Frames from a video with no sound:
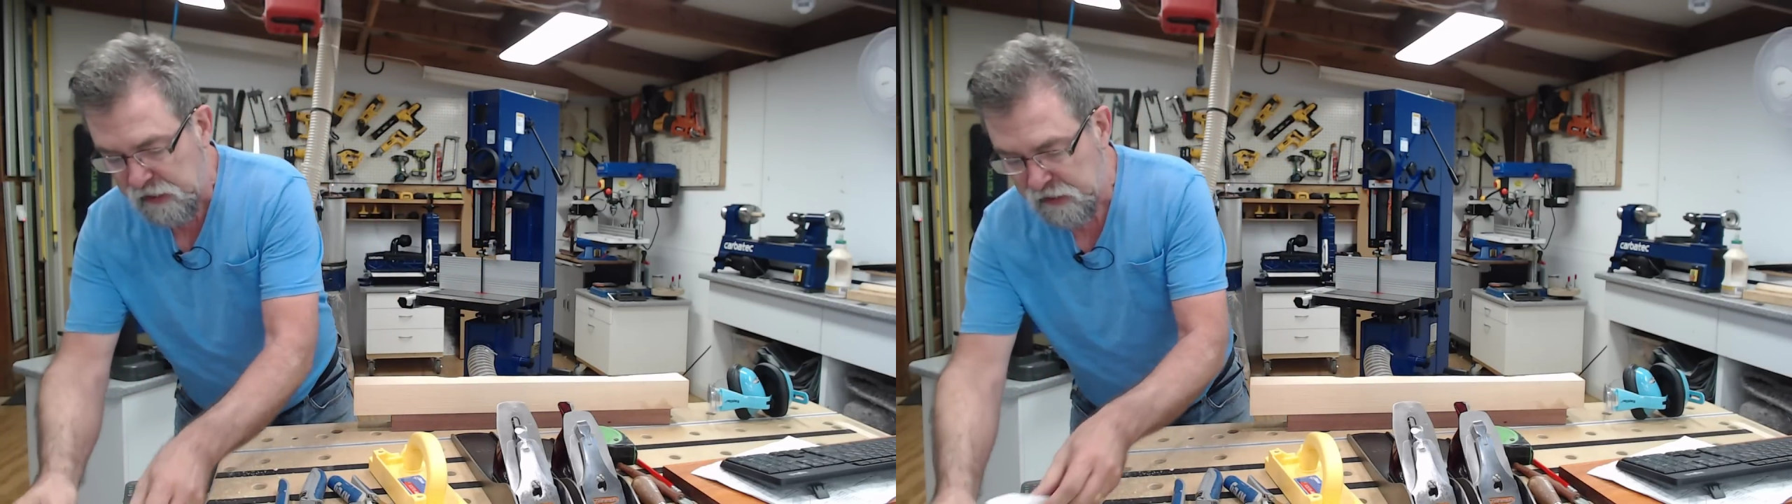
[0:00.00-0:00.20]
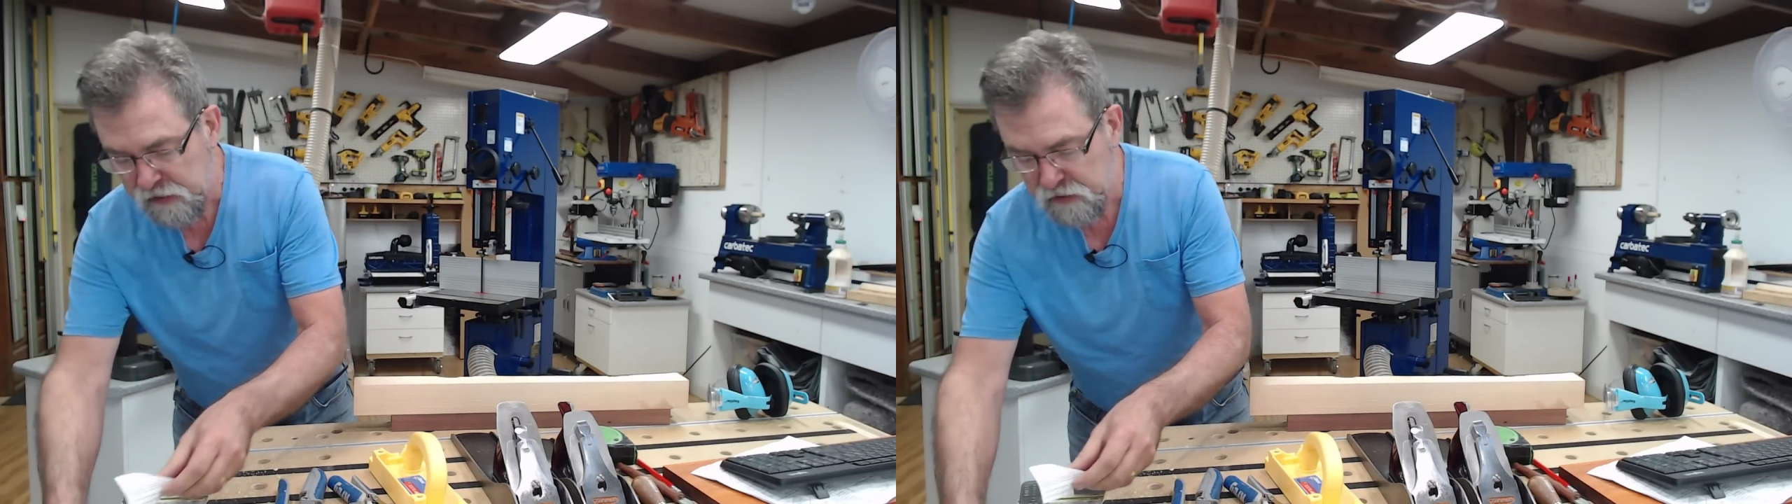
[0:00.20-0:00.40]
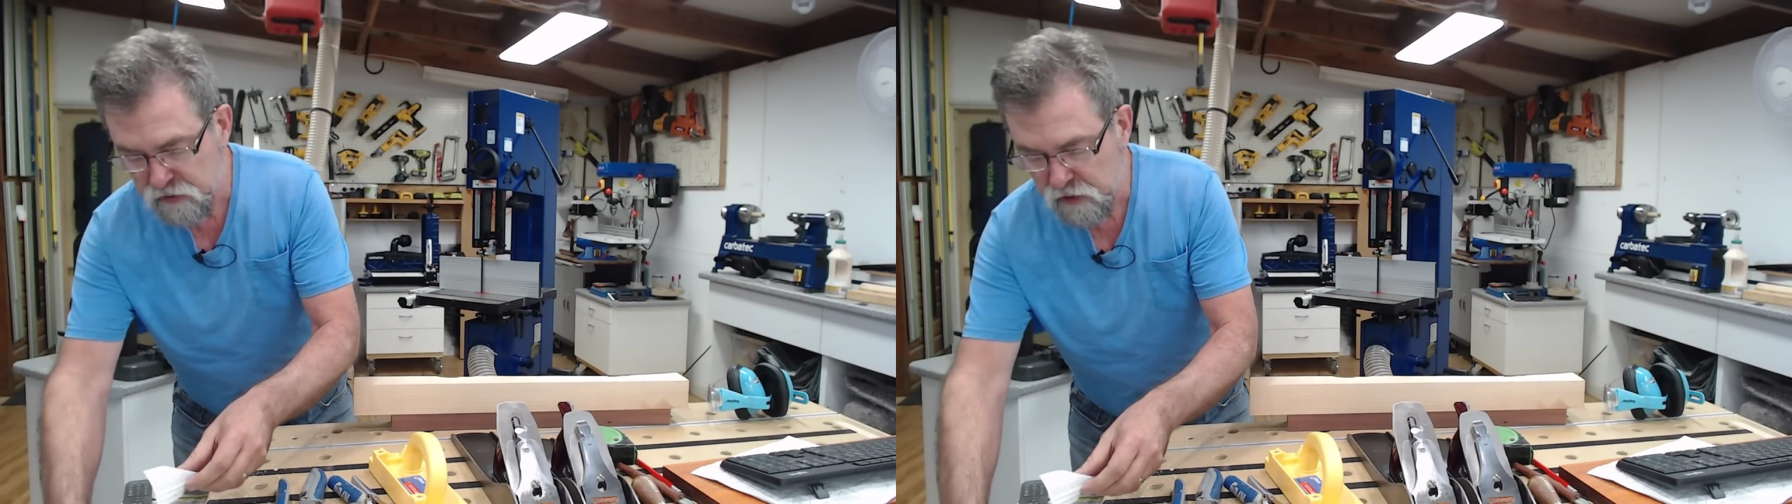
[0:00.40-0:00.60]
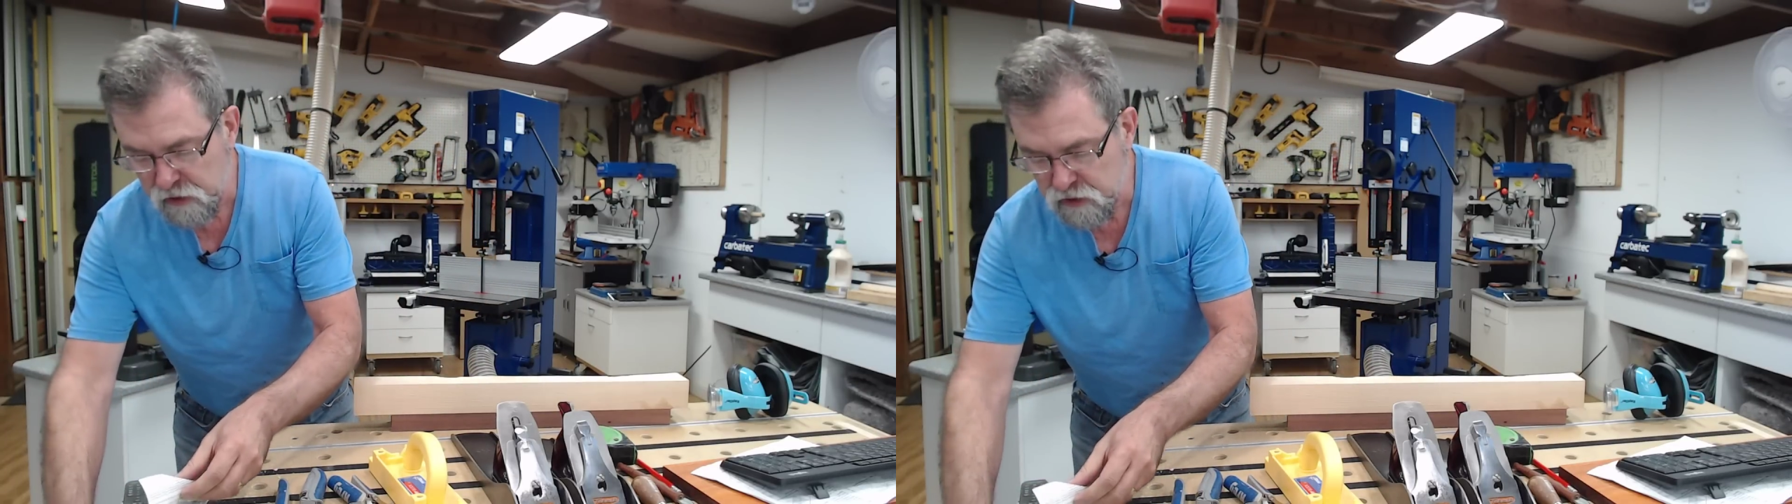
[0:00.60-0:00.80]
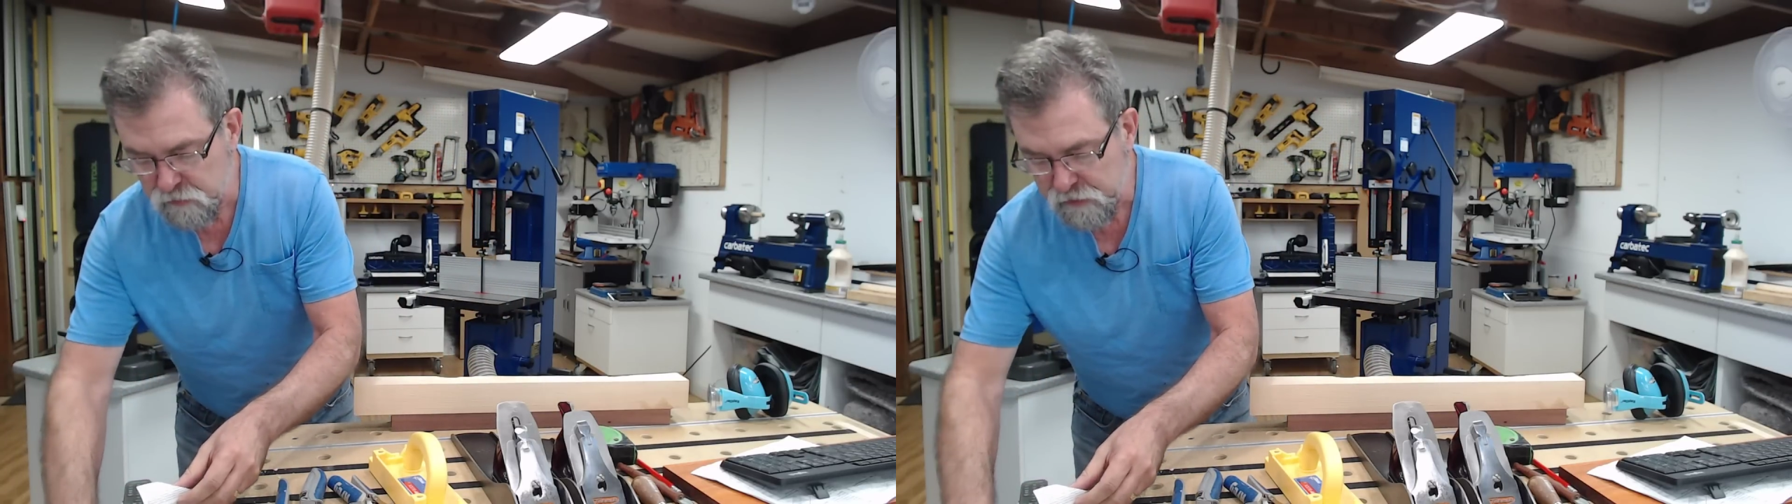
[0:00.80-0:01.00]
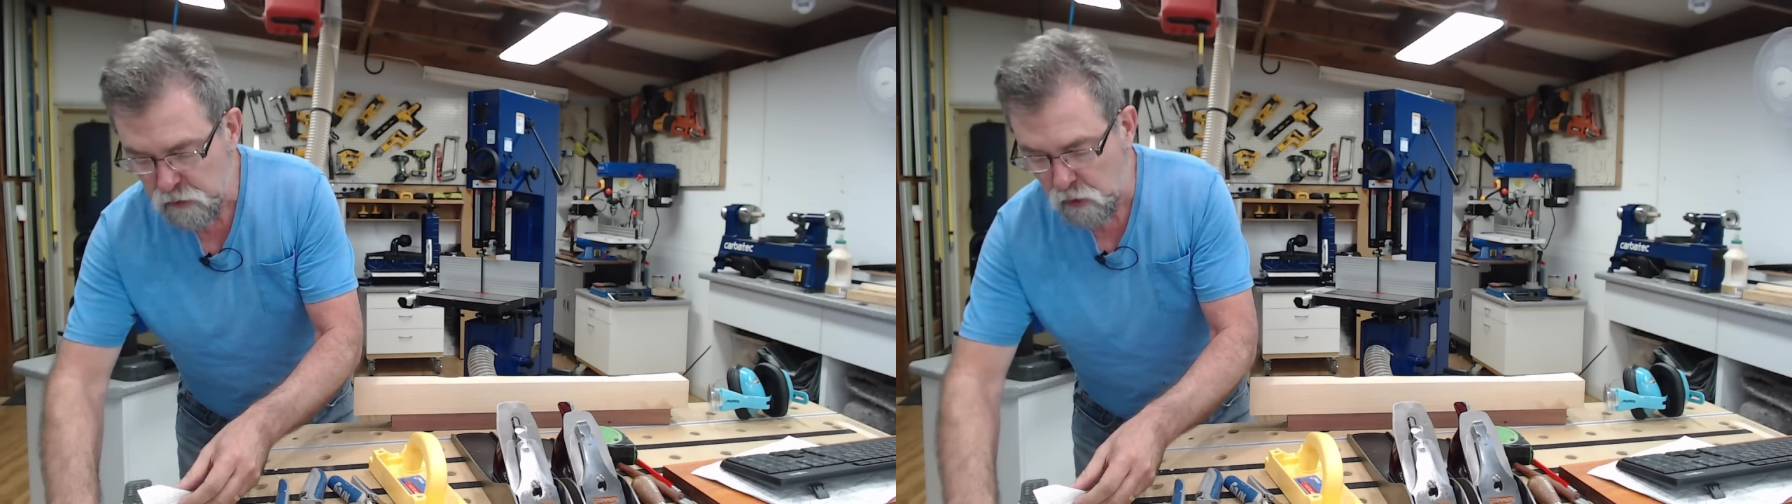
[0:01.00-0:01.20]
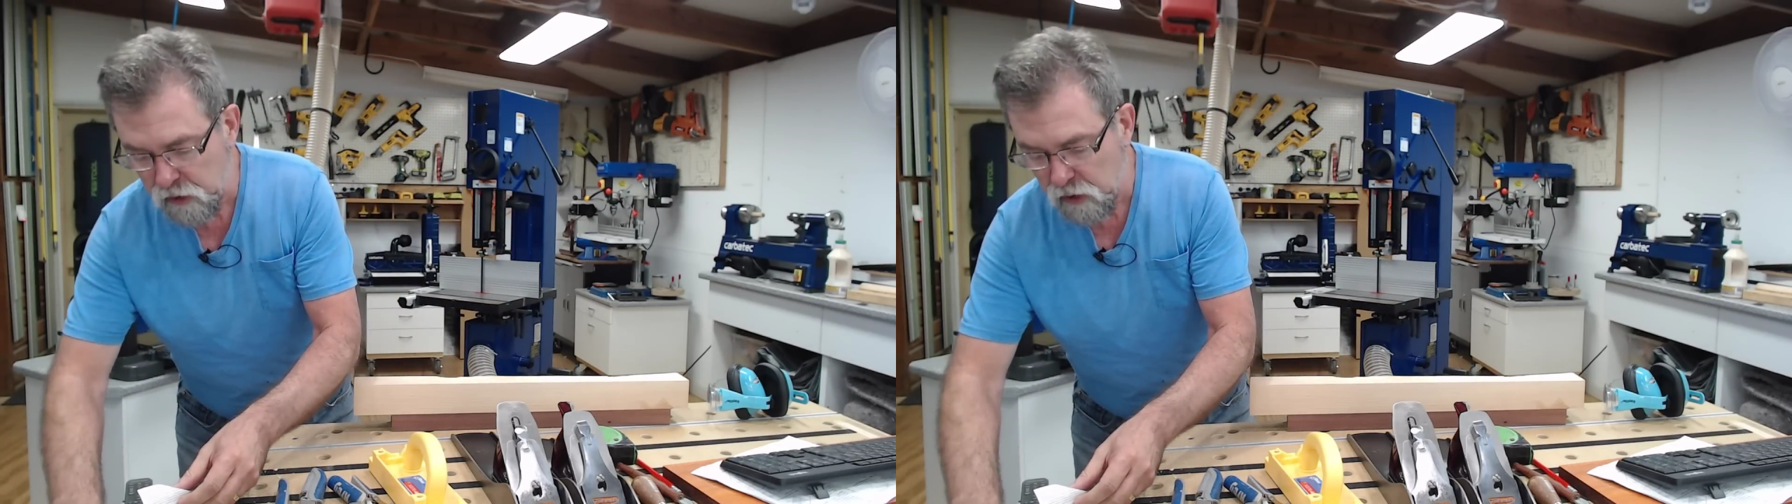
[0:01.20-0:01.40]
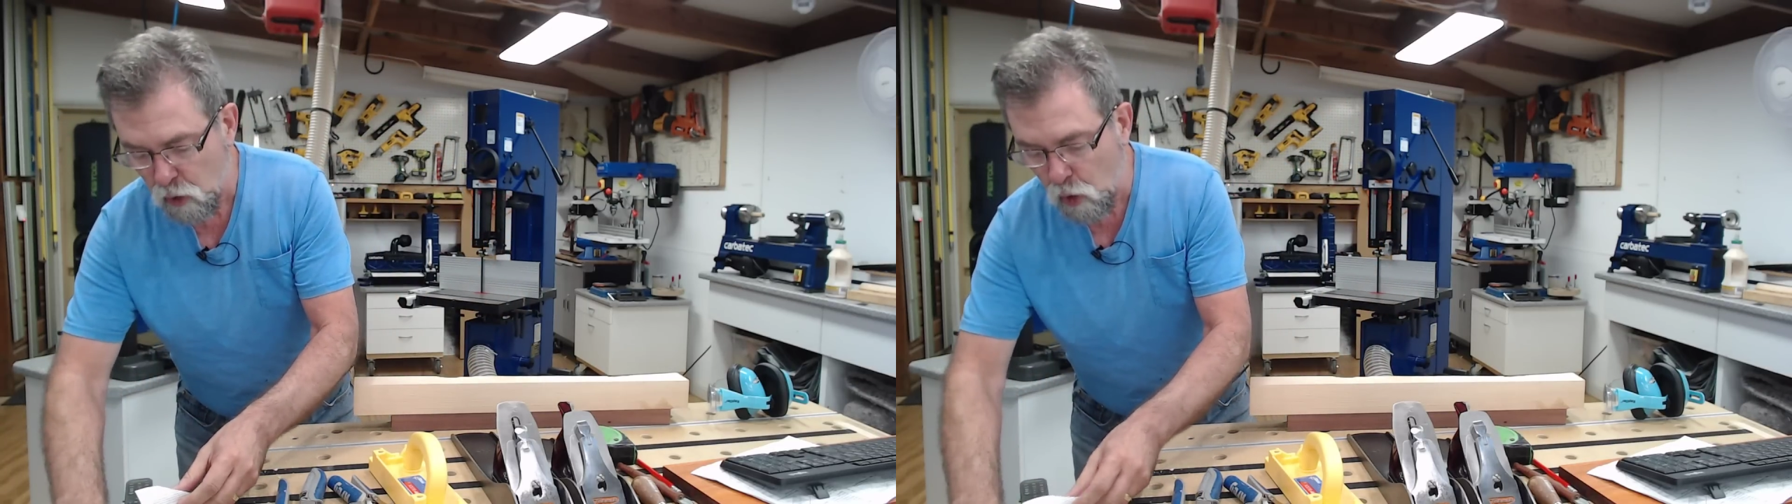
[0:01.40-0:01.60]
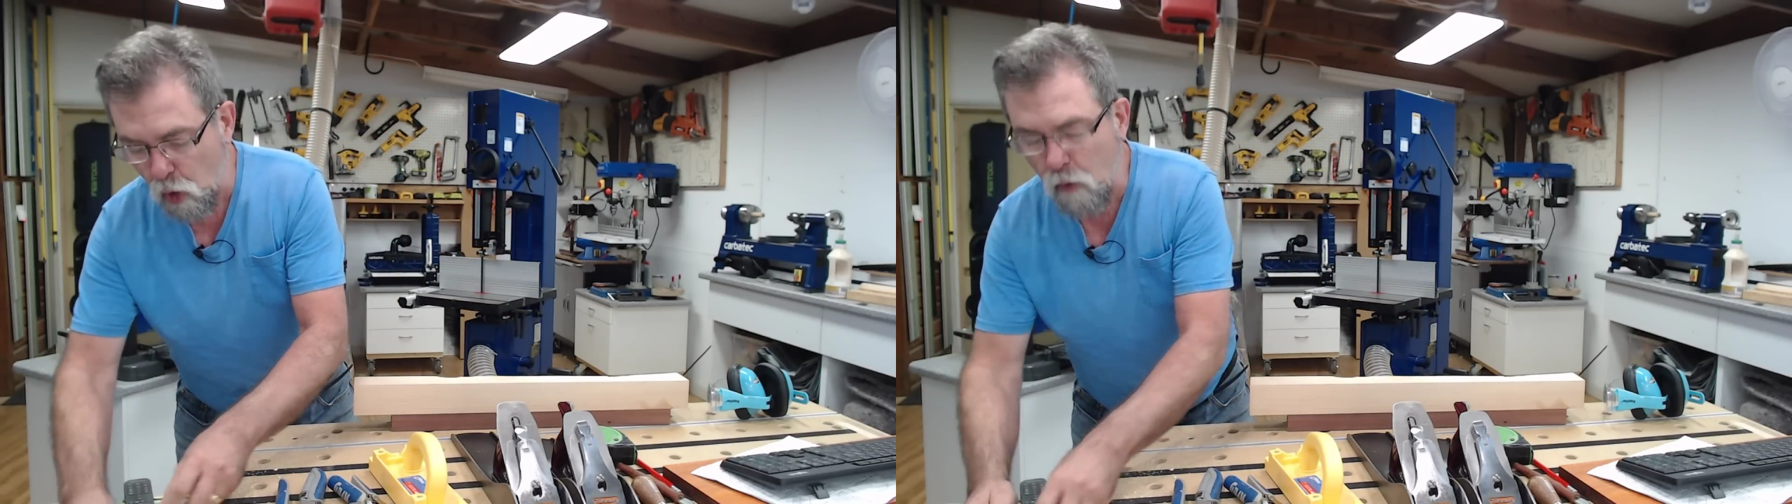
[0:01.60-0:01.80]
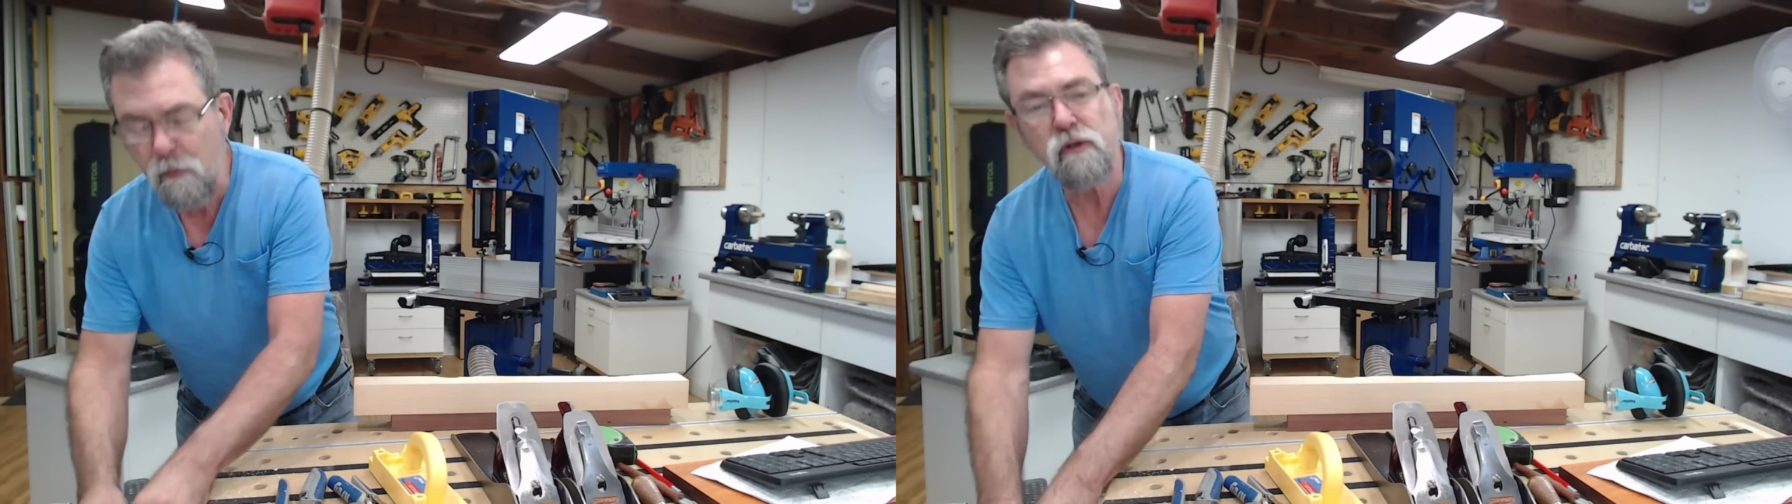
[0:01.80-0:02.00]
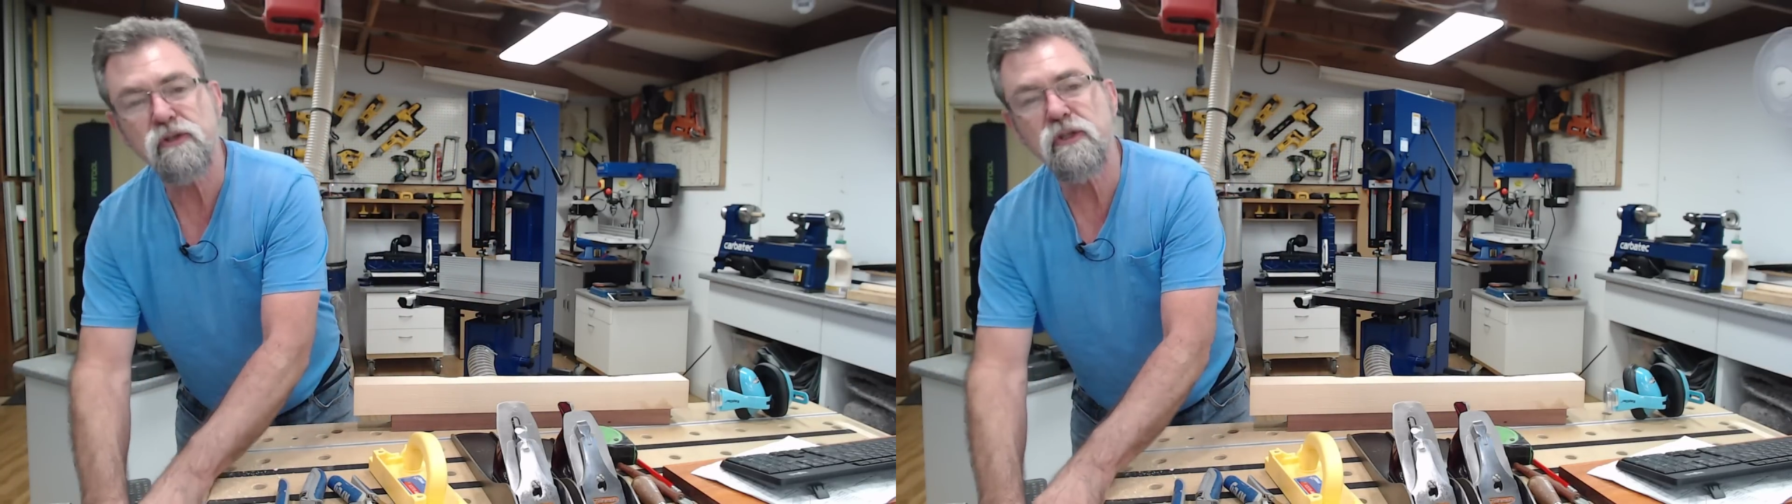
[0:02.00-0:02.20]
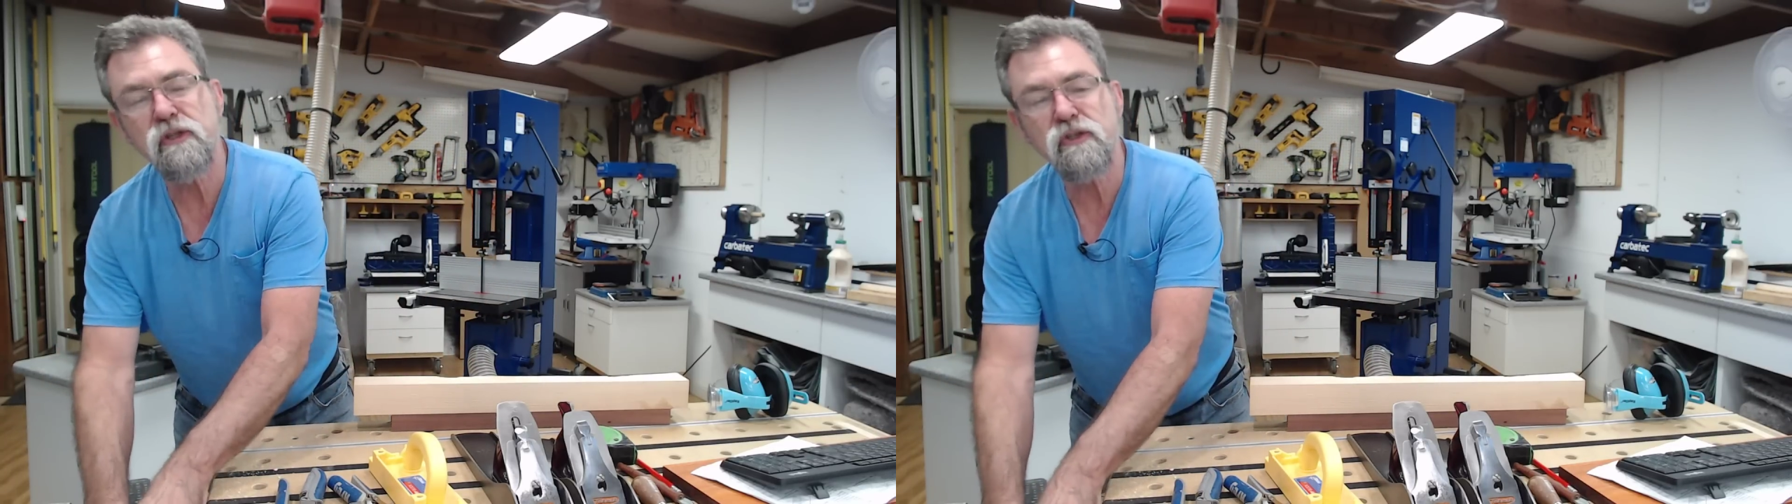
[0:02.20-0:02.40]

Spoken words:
is going to be almost